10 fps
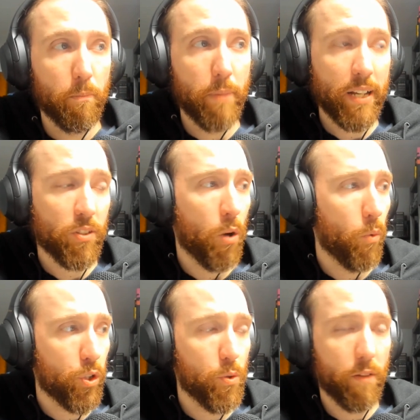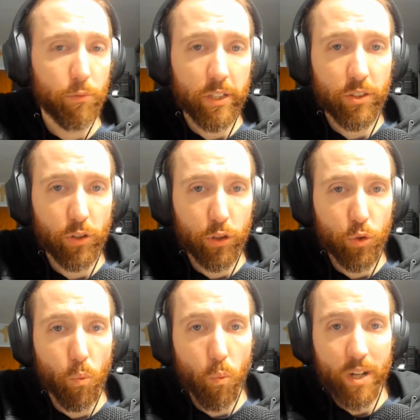based on what you have
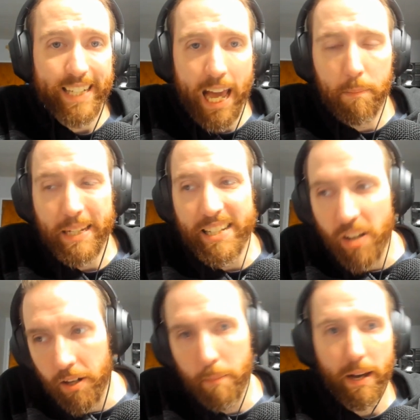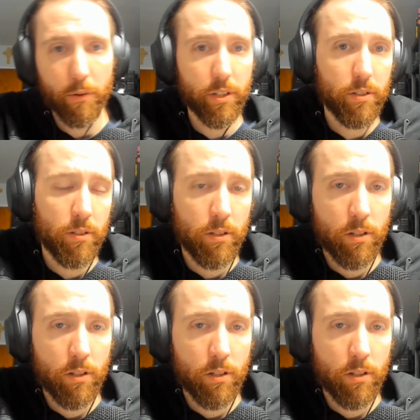researched, what can be done about it?